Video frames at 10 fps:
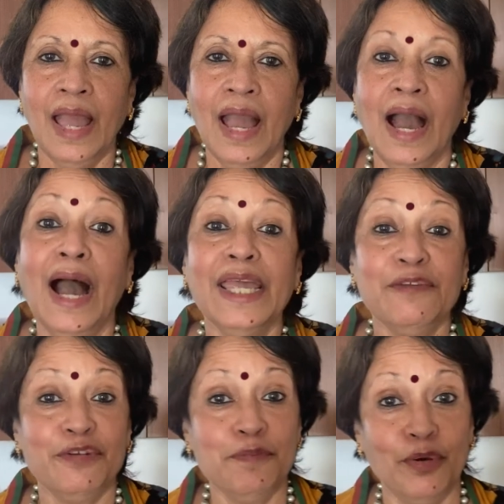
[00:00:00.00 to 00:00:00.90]
Hi
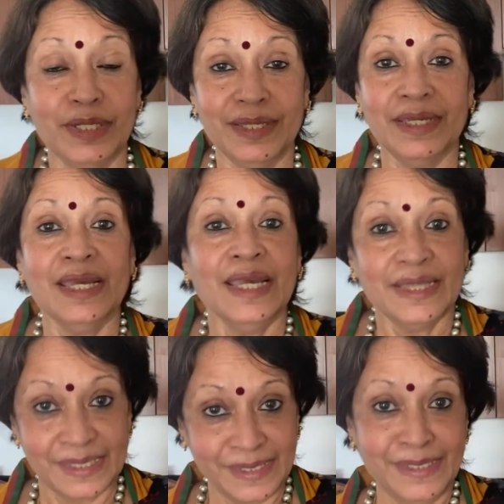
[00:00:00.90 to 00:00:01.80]
everybody,
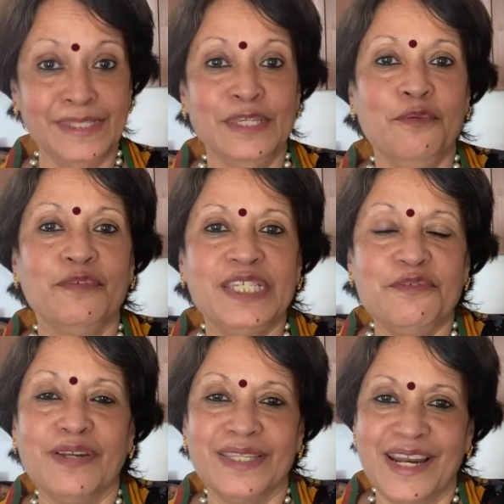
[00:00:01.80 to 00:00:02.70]
this is
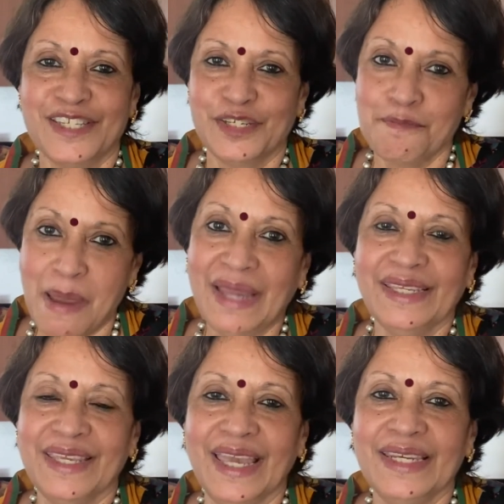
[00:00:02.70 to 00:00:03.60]
Viji'sVeggieVignettes back
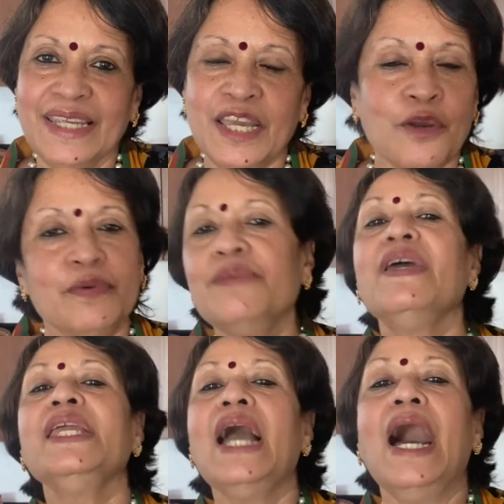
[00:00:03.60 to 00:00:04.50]
again with a
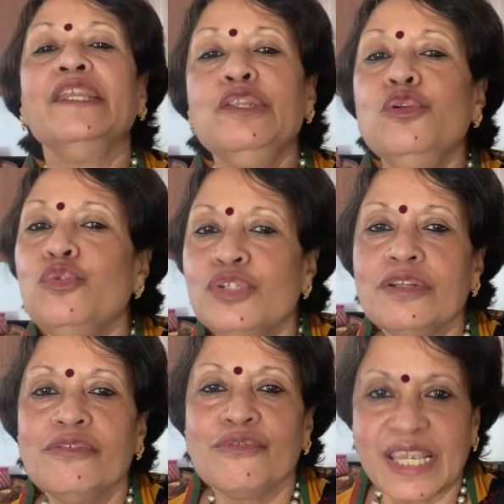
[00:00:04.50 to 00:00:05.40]
very
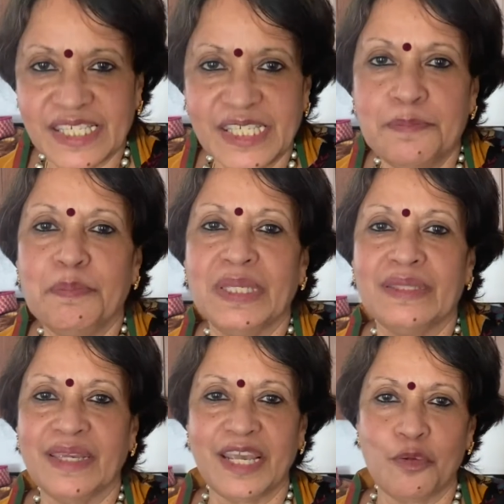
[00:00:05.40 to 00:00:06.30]
unusual recipe
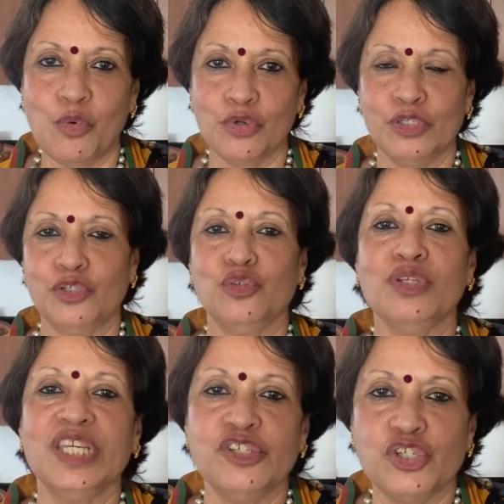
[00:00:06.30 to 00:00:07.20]
that I wanted to
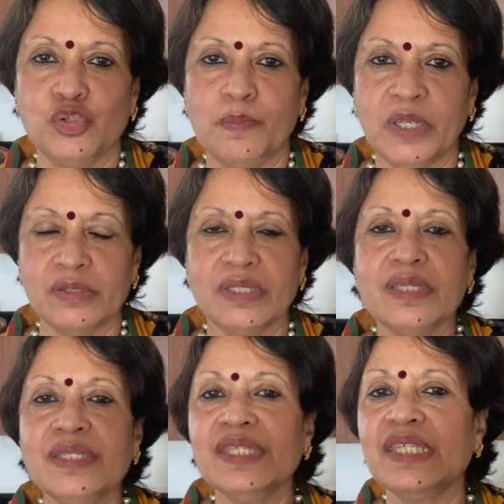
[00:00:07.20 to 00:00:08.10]
teach you because
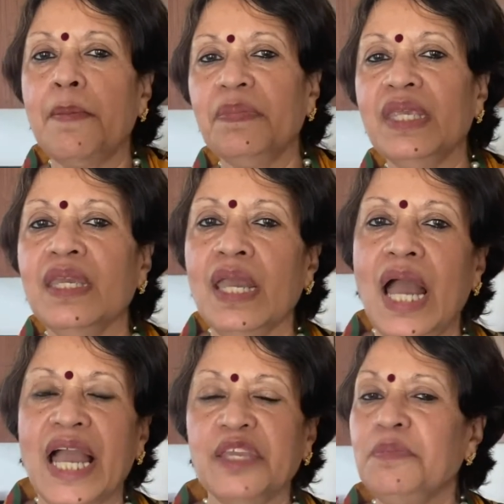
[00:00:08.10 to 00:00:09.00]
this is something
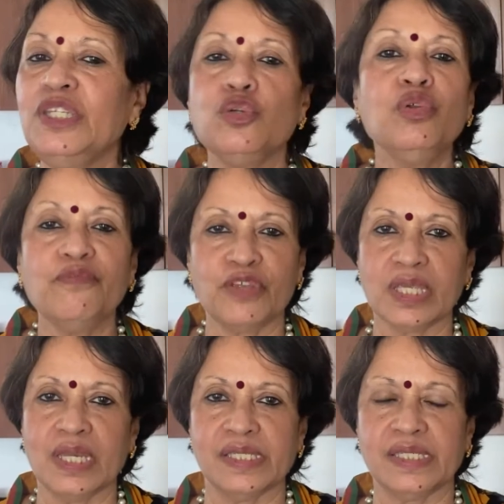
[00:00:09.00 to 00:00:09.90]
I have been doing for
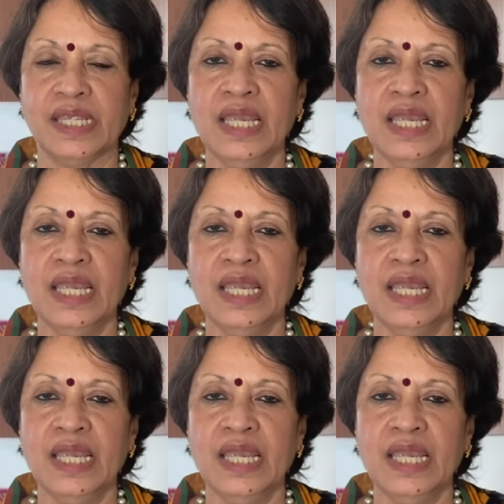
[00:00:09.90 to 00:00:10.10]
years.